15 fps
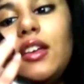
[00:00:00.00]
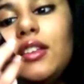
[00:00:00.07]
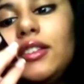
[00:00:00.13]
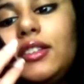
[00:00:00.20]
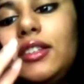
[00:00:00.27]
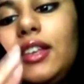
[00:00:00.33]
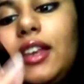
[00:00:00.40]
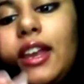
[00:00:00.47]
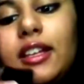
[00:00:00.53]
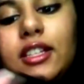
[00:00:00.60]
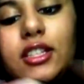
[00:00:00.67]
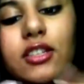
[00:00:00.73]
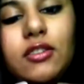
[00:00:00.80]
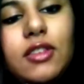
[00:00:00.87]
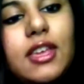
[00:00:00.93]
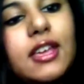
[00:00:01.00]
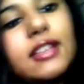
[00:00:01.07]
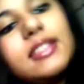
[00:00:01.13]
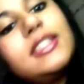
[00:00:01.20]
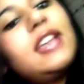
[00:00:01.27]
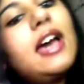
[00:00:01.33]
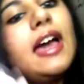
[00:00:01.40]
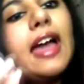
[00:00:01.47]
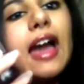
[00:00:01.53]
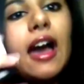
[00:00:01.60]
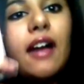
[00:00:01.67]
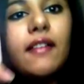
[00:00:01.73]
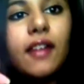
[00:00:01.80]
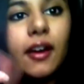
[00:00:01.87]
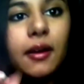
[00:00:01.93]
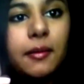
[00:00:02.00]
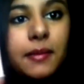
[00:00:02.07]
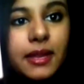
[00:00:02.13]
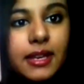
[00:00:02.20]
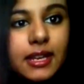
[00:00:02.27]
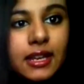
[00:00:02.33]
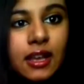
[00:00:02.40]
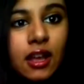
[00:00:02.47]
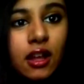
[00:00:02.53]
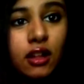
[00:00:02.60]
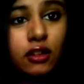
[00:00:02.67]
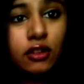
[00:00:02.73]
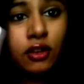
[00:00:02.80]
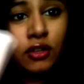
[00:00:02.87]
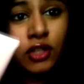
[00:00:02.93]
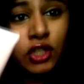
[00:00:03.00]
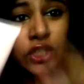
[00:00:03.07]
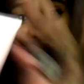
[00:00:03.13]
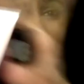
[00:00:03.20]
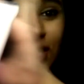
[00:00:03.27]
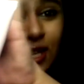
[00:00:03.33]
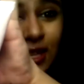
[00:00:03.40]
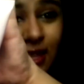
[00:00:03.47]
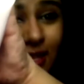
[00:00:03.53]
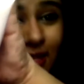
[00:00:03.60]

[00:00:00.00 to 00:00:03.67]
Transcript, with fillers: so the next two things I have are a mini lotion, and this